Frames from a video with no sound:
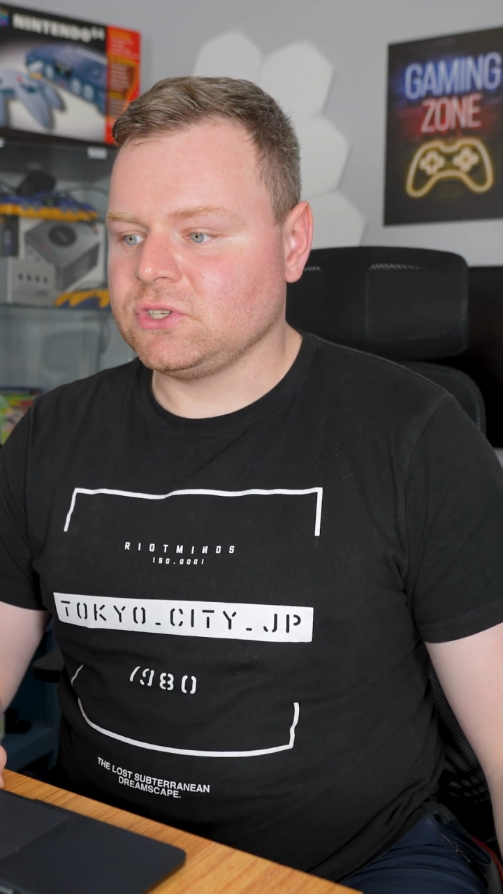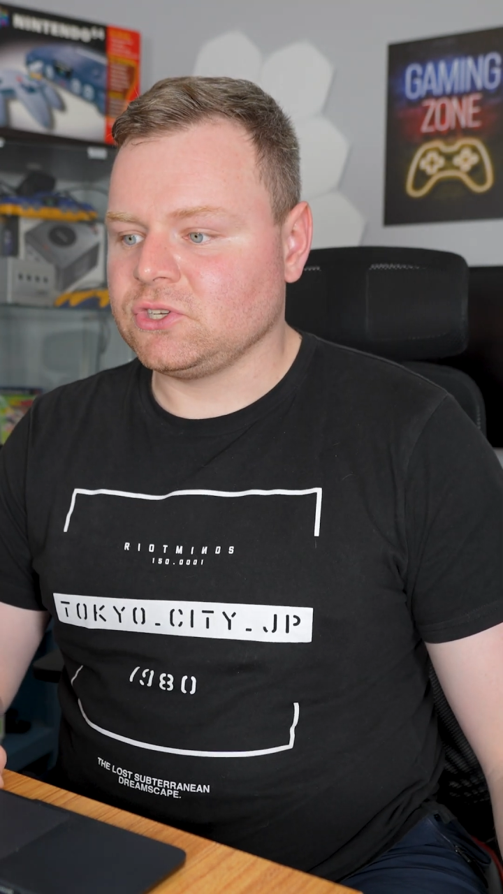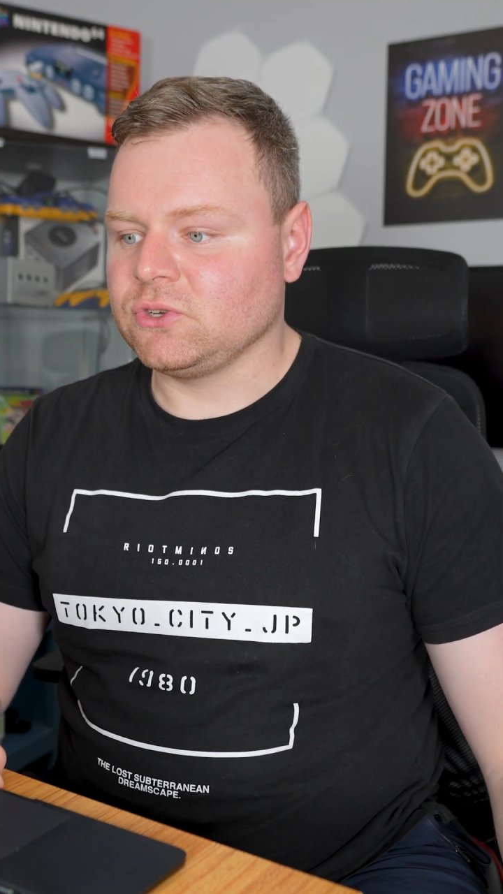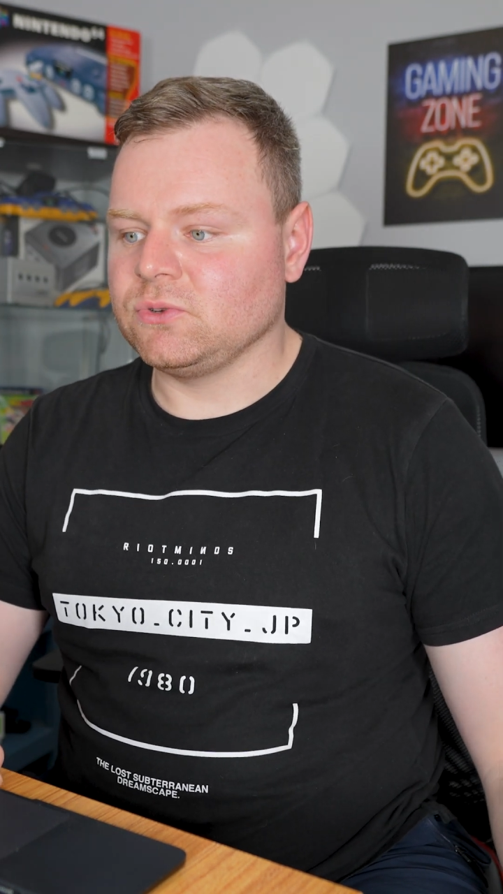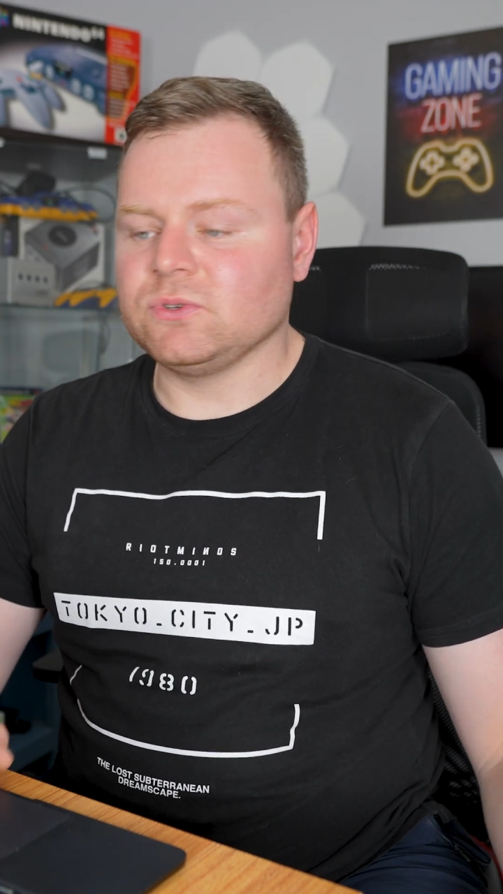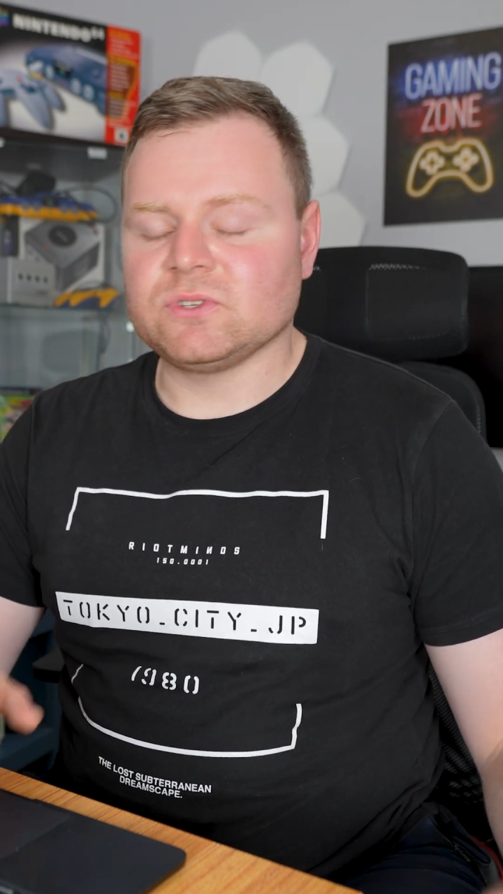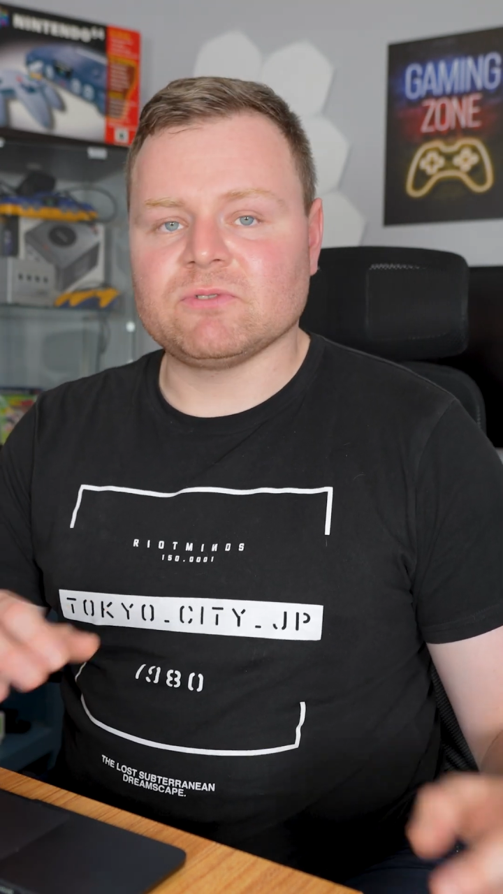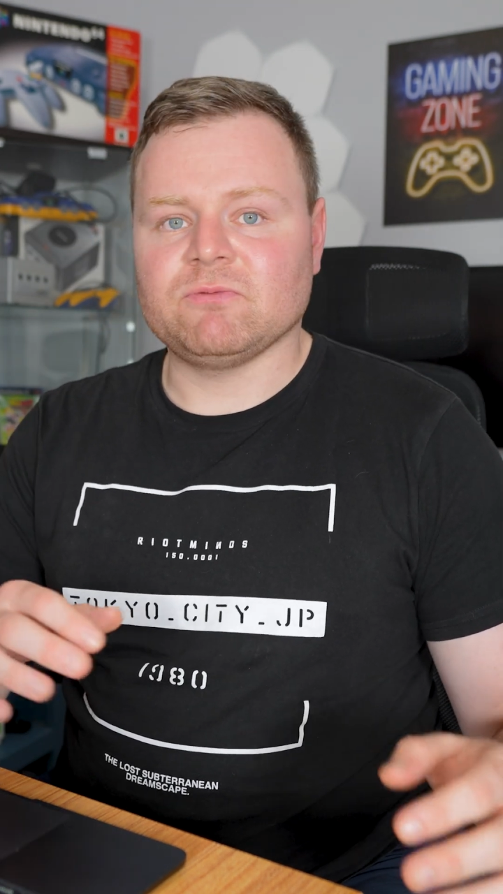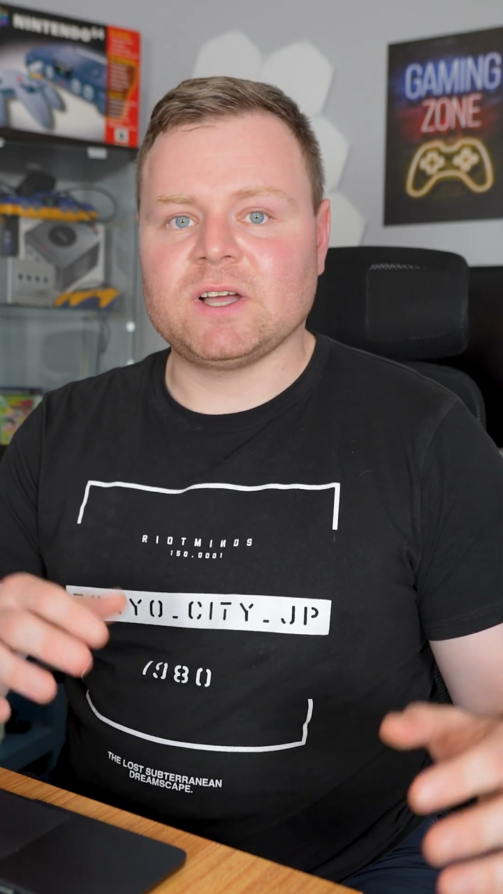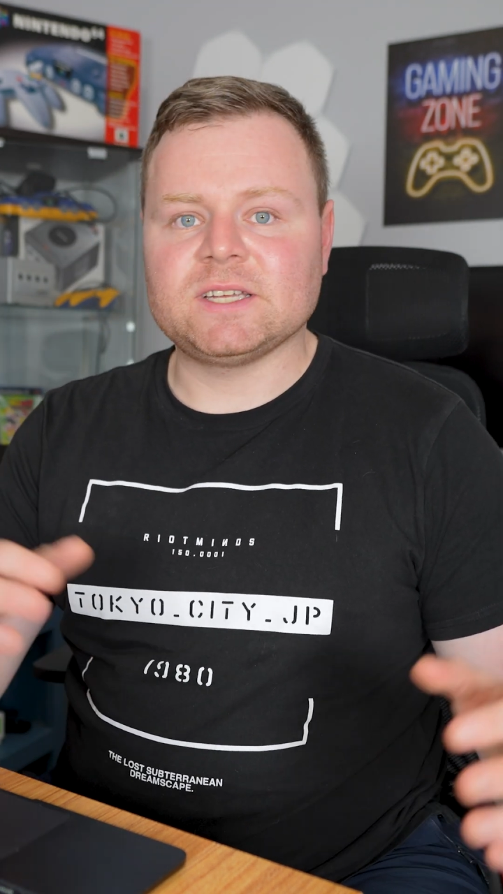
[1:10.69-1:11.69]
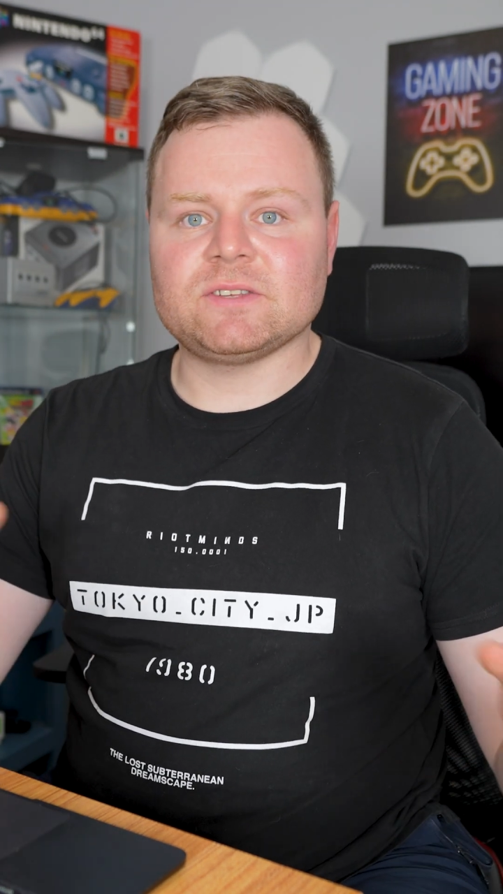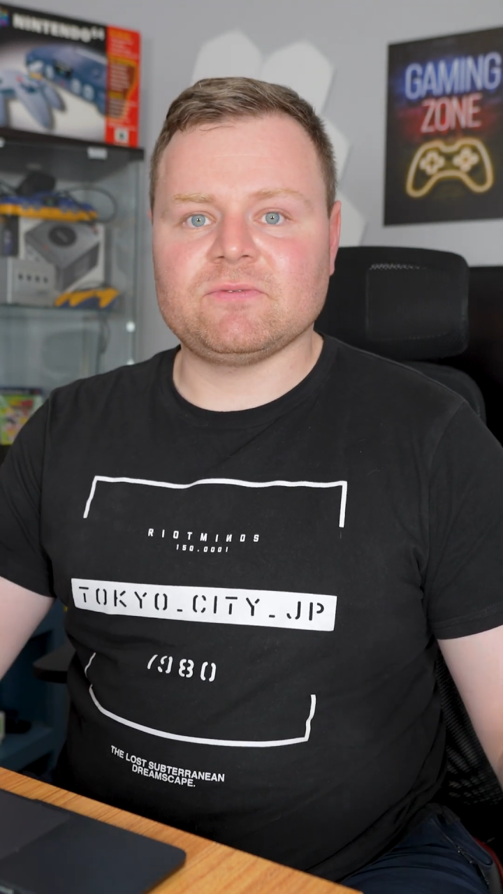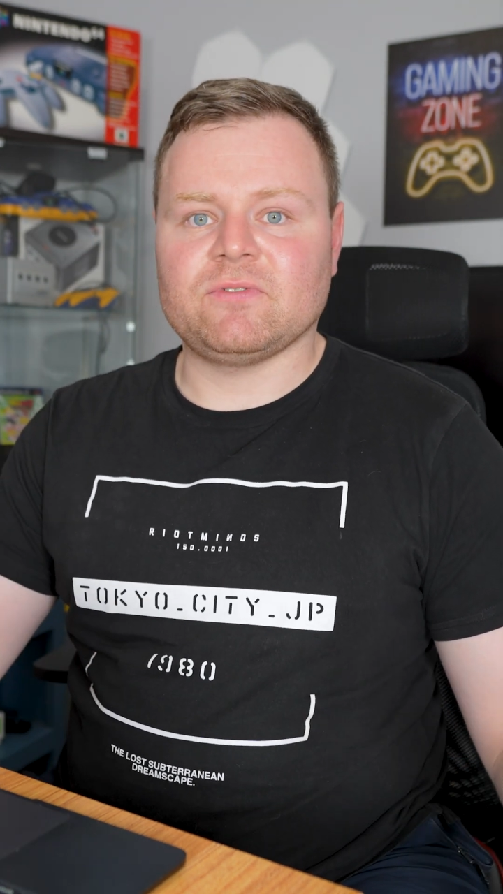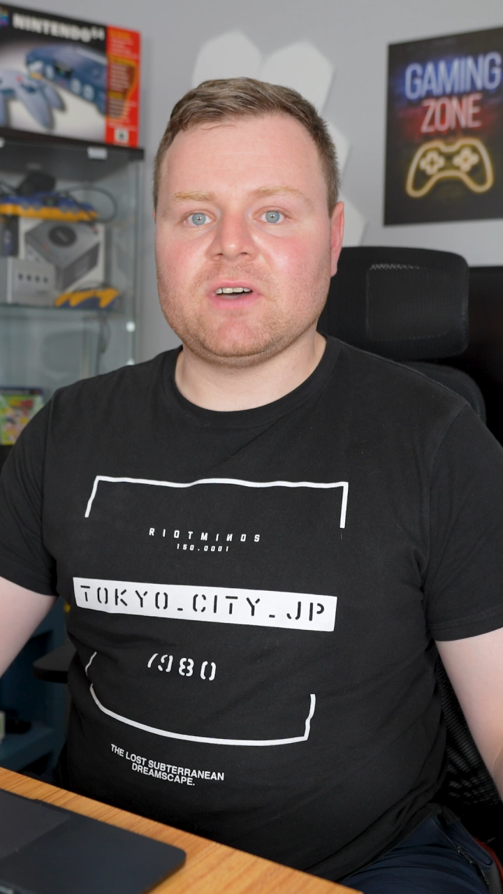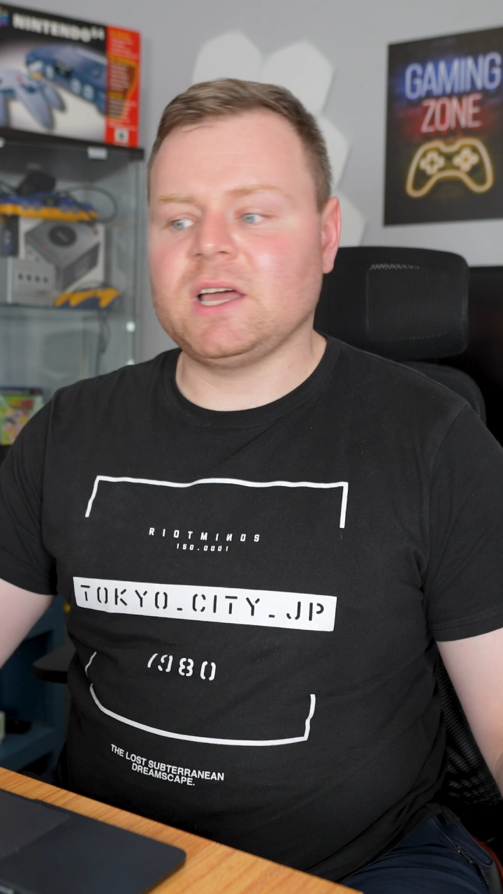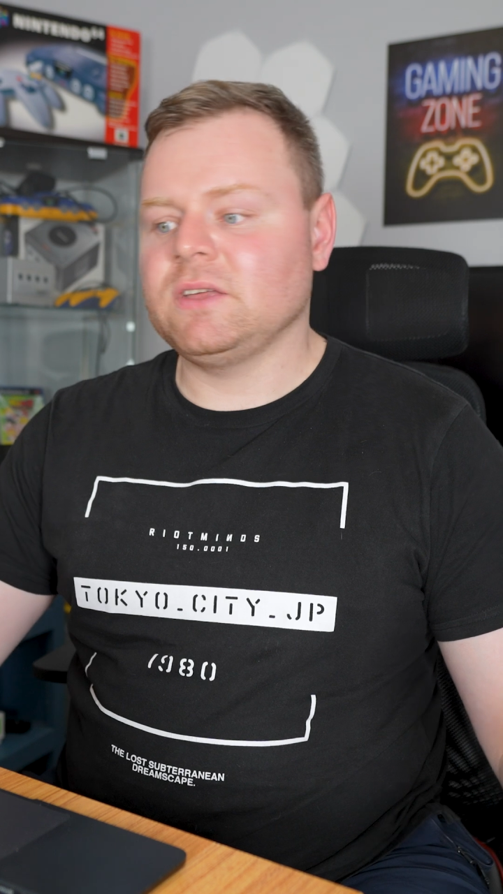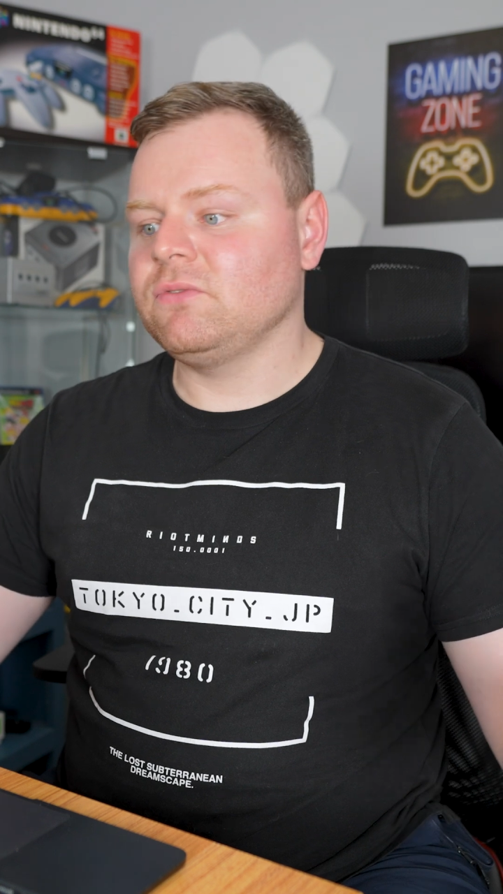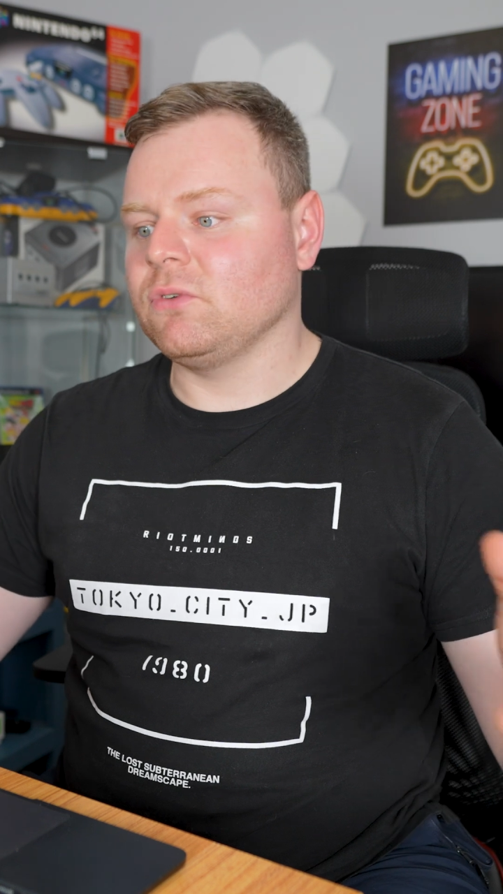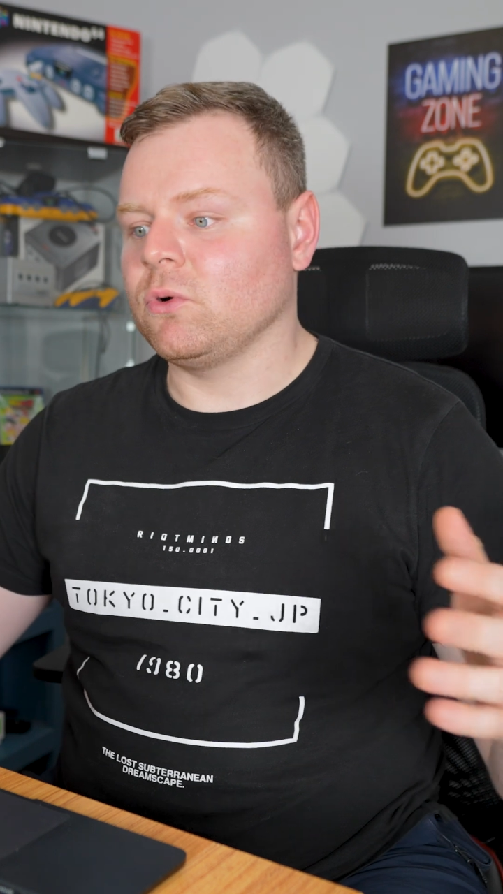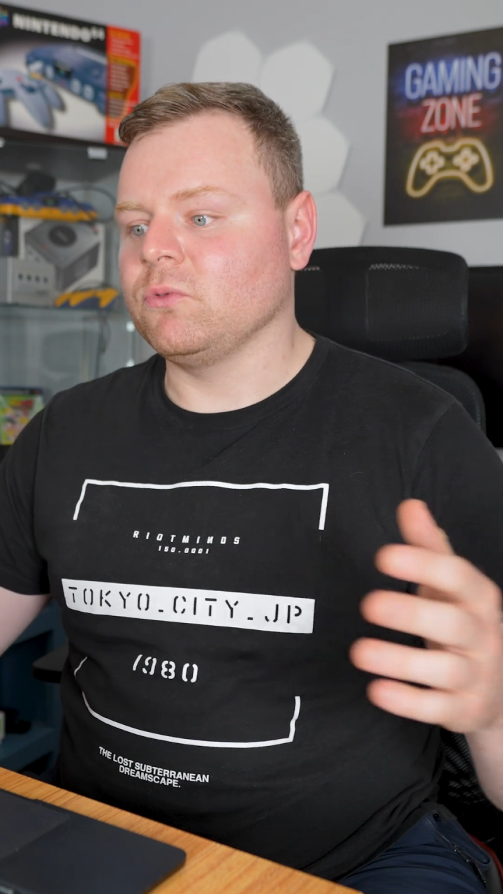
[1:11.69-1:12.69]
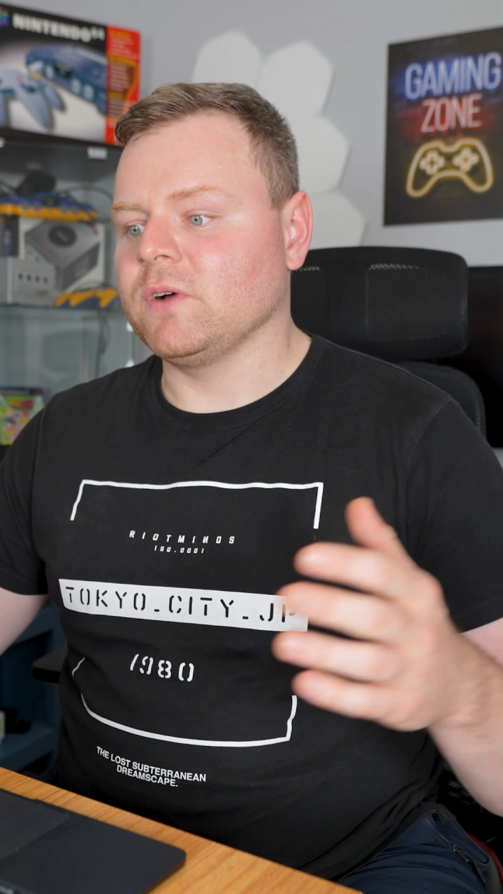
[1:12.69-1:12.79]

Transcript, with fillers: choose Ryzen 5 or